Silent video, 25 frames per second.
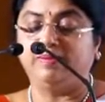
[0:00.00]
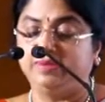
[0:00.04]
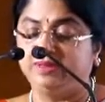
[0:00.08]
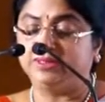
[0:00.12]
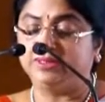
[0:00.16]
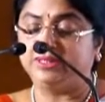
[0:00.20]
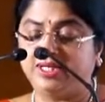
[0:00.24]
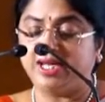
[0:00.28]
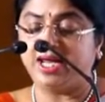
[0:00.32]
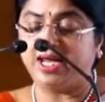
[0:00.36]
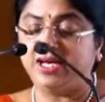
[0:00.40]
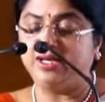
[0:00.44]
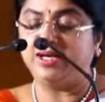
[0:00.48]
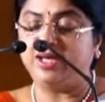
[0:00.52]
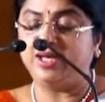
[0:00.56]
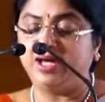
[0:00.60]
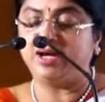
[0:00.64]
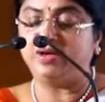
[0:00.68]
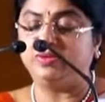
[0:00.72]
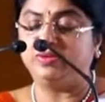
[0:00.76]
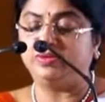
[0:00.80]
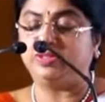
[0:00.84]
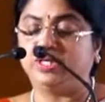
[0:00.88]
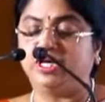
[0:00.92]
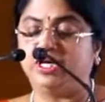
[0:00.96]
stand
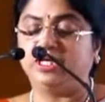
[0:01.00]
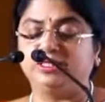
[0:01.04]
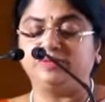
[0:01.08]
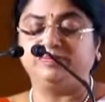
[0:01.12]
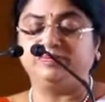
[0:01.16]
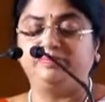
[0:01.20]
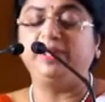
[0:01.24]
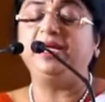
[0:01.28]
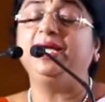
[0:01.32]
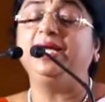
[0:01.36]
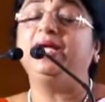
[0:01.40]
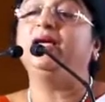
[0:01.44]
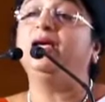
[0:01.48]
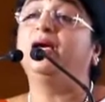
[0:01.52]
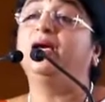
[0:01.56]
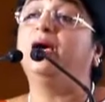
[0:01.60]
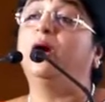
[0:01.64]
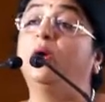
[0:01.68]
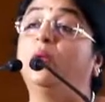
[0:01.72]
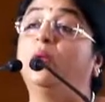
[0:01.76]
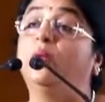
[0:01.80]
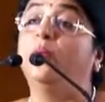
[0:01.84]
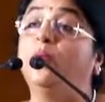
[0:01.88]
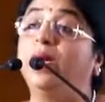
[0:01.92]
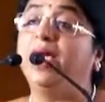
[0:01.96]
out as being
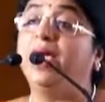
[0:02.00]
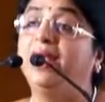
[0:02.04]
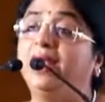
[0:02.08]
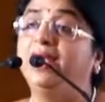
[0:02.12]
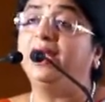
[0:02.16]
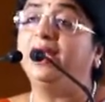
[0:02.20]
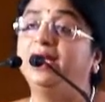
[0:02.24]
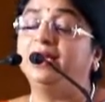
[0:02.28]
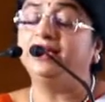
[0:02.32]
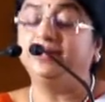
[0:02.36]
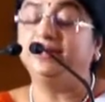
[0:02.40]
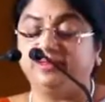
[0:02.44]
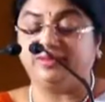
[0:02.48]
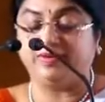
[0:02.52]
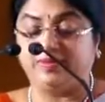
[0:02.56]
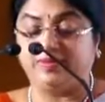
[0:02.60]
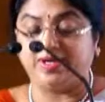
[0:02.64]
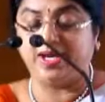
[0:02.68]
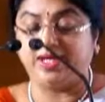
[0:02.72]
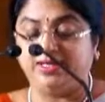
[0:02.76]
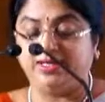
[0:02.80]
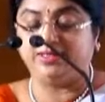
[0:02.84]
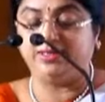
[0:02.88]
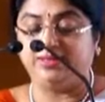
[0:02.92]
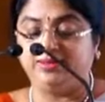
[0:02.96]
a
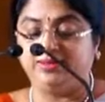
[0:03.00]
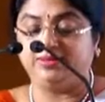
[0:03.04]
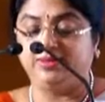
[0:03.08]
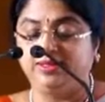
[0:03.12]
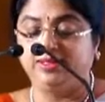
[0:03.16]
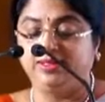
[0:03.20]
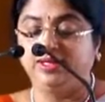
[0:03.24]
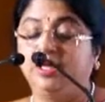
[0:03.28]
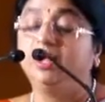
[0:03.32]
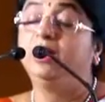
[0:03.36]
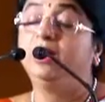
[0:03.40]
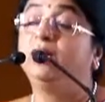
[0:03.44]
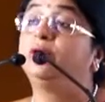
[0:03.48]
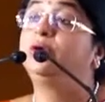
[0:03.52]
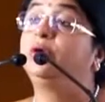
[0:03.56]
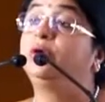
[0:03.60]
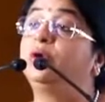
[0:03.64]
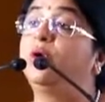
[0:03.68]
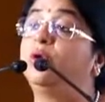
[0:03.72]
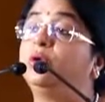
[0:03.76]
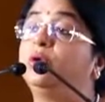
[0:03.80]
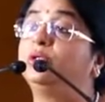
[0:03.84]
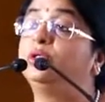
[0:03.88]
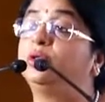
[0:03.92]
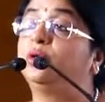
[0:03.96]
well-integrated,
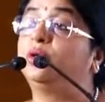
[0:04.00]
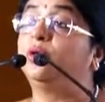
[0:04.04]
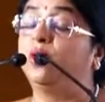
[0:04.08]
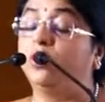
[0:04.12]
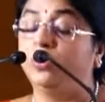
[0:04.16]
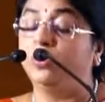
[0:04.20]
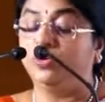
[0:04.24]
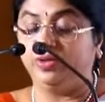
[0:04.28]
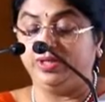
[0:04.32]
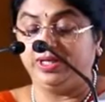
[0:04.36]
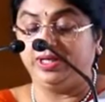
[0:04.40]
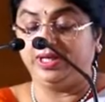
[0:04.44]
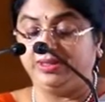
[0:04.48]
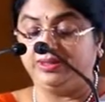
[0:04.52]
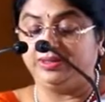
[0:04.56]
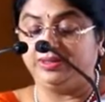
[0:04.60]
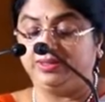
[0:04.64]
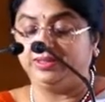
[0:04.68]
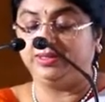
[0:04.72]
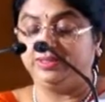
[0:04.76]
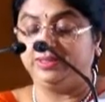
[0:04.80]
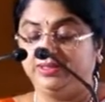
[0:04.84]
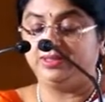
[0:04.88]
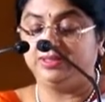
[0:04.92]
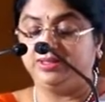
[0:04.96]

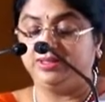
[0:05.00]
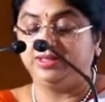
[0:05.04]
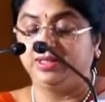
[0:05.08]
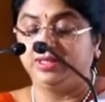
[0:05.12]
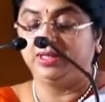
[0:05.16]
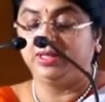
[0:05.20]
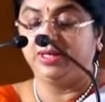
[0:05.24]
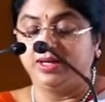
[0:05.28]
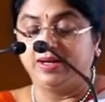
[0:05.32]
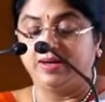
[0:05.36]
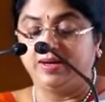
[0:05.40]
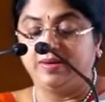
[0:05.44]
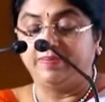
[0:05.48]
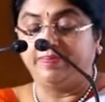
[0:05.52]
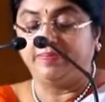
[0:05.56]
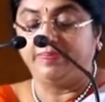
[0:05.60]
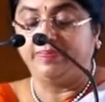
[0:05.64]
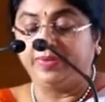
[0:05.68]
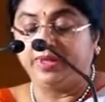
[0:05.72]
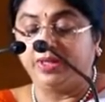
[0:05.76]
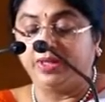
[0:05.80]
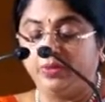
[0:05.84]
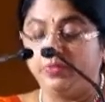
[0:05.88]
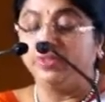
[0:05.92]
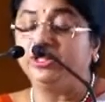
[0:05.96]
growth-oriented,
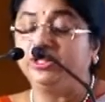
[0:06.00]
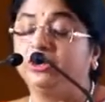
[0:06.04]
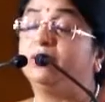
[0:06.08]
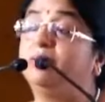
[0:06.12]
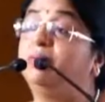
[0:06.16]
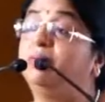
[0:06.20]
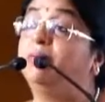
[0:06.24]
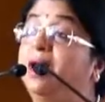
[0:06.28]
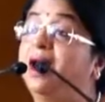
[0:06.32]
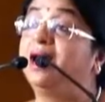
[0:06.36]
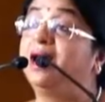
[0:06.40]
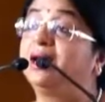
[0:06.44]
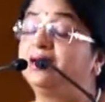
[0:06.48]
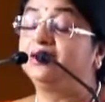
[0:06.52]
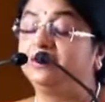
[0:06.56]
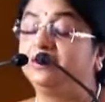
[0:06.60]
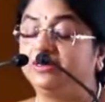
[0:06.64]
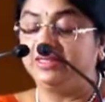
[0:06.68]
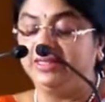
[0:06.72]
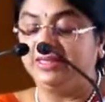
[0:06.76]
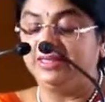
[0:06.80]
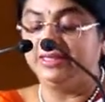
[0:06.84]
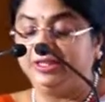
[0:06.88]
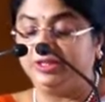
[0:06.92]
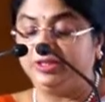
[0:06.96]
with market
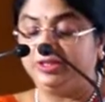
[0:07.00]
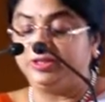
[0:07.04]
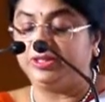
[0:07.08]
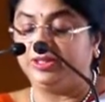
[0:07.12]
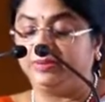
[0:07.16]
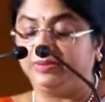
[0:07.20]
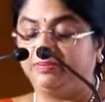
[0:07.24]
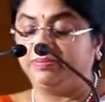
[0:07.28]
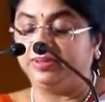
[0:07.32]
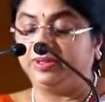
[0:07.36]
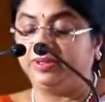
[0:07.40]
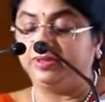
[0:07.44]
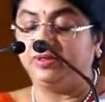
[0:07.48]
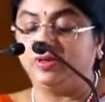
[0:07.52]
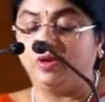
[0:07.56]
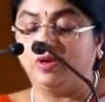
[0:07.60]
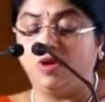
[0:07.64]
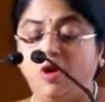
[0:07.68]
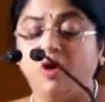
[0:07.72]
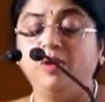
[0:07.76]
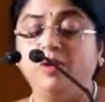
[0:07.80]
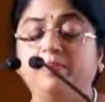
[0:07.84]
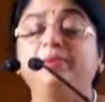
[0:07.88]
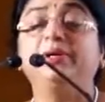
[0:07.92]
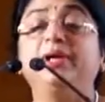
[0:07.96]
leadership,
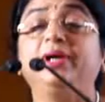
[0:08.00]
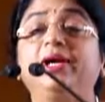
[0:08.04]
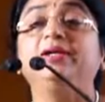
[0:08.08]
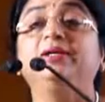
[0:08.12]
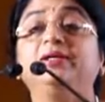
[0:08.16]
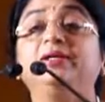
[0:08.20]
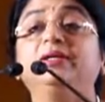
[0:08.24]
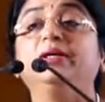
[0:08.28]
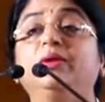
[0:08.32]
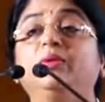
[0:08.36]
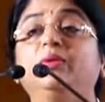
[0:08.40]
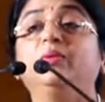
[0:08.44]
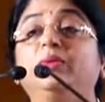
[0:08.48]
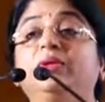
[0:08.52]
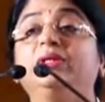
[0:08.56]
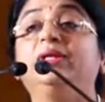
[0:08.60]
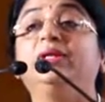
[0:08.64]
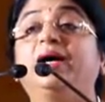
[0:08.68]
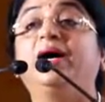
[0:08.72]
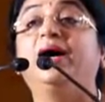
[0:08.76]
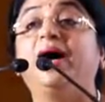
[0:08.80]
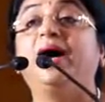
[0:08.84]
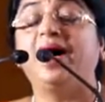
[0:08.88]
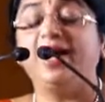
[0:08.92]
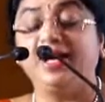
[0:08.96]
operating with
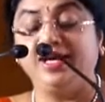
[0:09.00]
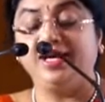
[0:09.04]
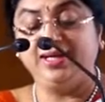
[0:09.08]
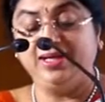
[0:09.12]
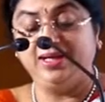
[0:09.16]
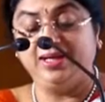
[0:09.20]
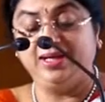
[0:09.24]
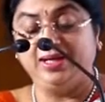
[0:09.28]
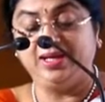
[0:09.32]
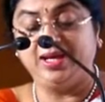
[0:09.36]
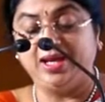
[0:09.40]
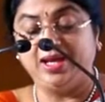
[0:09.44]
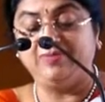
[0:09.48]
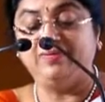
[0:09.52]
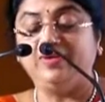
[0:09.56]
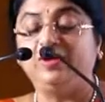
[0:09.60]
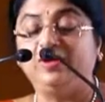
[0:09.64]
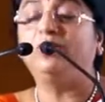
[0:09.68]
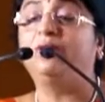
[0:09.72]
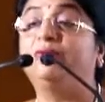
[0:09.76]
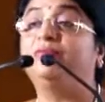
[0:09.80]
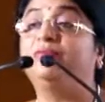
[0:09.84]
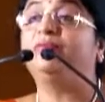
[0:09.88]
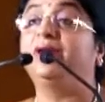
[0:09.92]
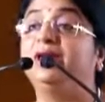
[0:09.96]
a high level
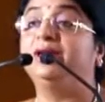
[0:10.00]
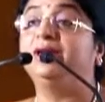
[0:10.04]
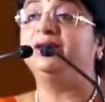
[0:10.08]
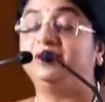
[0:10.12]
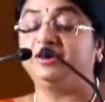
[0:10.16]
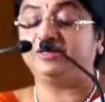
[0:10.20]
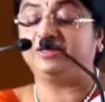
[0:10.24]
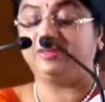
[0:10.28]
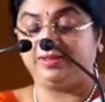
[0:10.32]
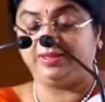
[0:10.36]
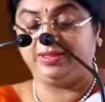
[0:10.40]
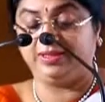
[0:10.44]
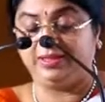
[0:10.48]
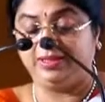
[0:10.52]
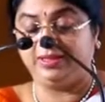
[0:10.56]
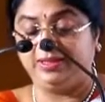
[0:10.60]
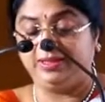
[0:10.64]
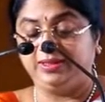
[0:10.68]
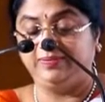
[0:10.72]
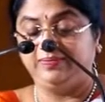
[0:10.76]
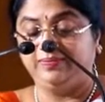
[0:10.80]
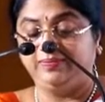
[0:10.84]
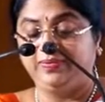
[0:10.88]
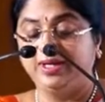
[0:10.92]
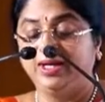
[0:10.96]
of
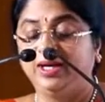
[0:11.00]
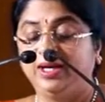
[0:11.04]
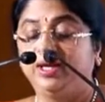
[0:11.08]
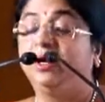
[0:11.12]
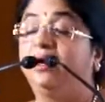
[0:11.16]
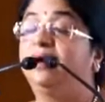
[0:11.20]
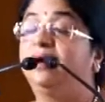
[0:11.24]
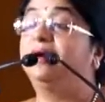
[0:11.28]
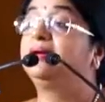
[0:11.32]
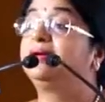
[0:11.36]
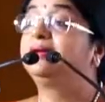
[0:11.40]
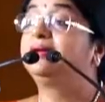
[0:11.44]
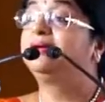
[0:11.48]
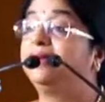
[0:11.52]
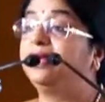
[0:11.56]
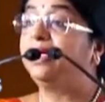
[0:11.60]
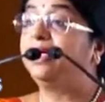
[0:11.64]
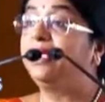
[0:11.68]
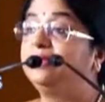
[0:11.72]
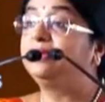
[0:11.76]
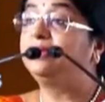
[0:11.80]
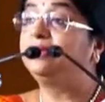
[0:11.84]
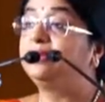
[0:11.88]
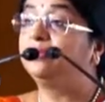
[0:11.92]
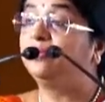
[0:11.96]
integrity a
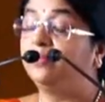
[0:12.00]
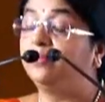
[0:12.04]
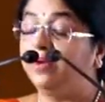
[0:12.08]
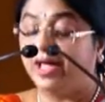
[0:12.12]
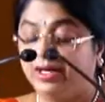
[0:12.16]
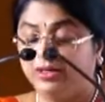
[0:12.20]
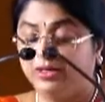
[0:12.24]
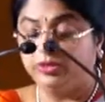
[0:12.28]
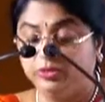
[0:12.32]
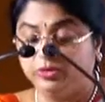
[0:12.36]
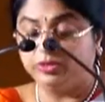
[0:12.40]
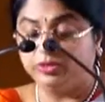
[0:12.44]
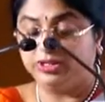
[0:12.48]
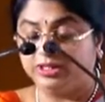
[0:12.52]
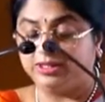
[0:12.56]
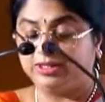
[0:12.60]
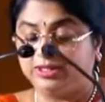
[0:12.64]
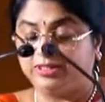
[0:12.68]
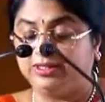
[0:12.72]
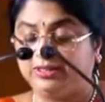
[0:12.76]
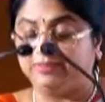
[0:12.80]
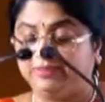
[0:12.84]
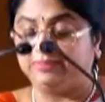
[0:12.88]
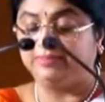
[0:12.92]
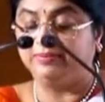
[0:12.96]
great value
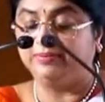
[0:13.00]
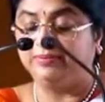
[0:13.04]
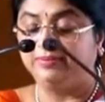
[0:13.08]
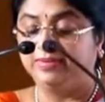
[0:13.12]
system